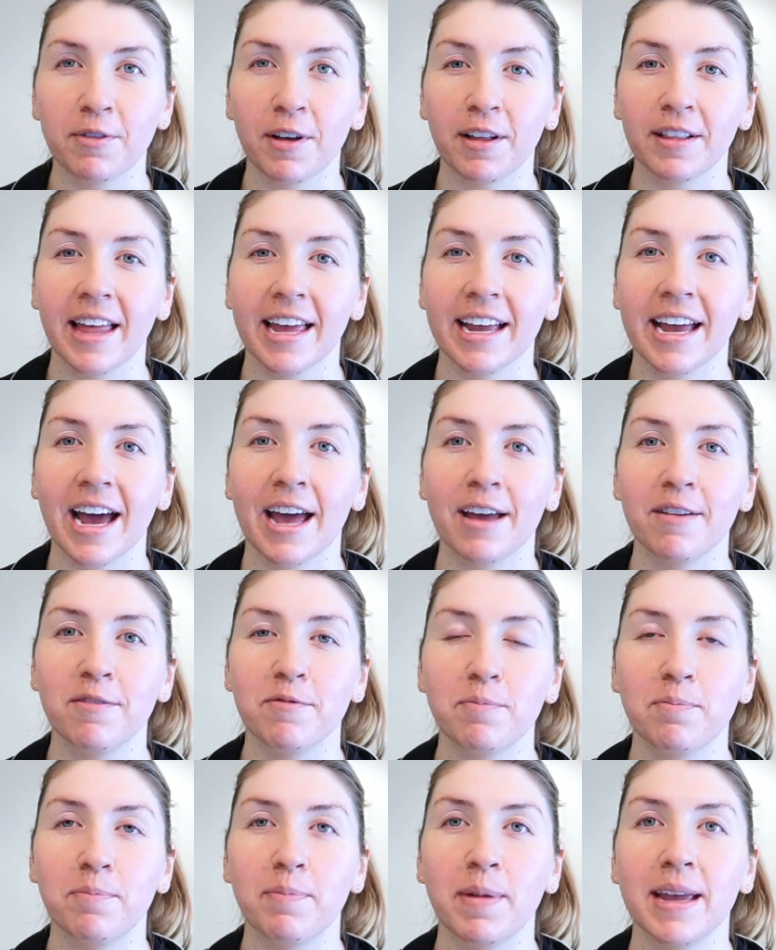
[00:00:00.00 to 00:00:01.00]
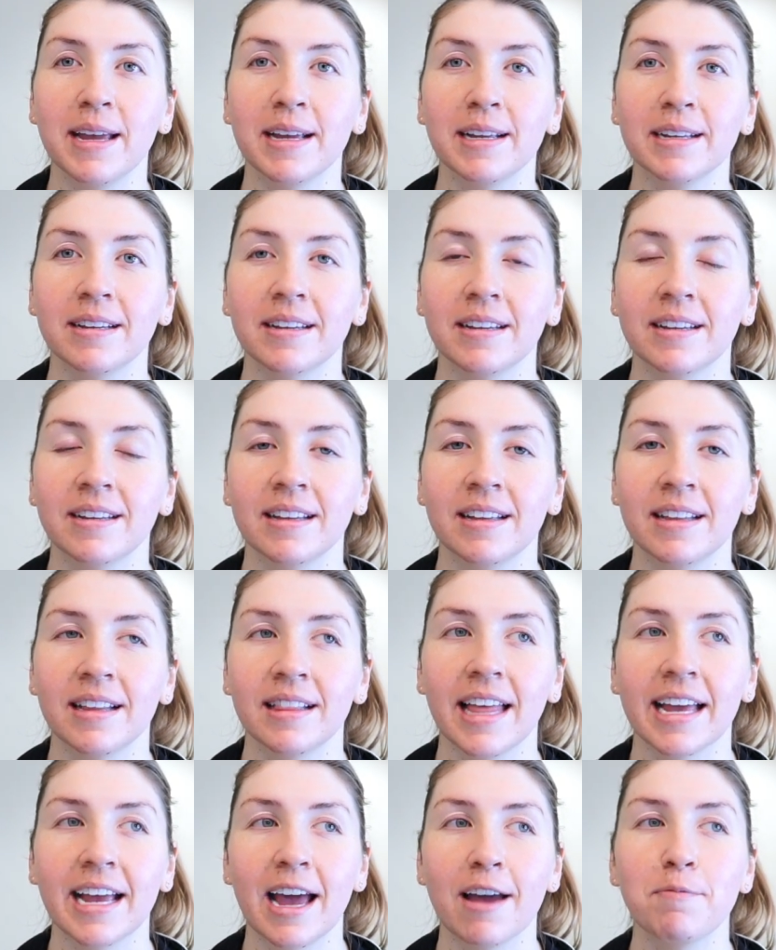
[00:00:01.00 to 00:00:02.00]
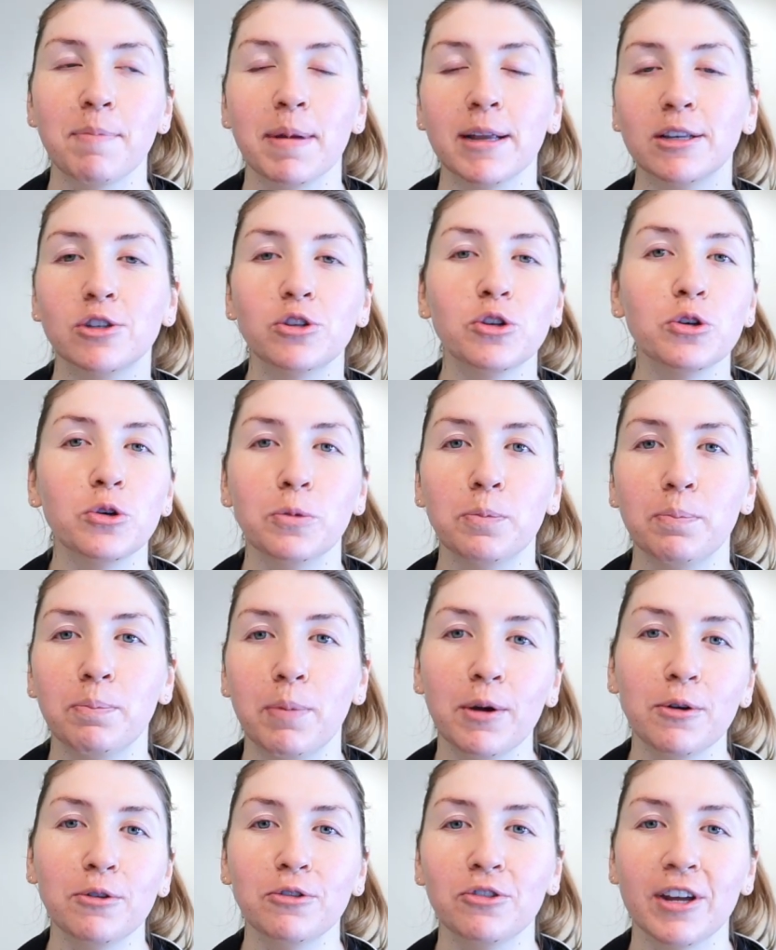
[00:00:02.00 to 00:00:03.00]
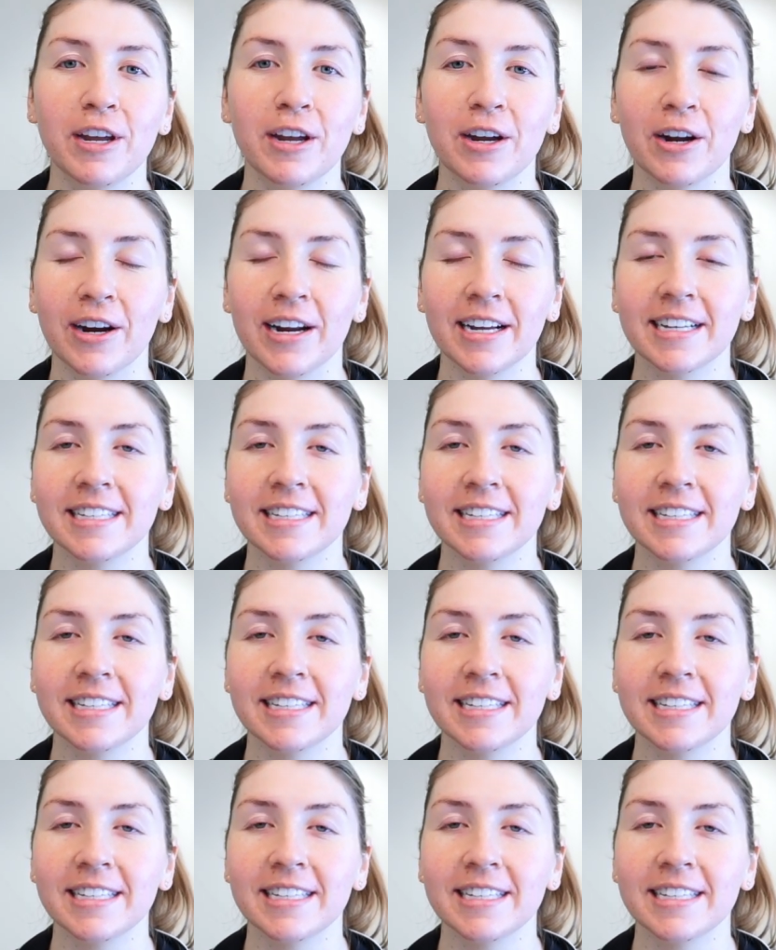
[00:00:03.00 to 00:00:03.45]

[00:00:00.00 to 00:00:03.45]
felt like I've been too bougie or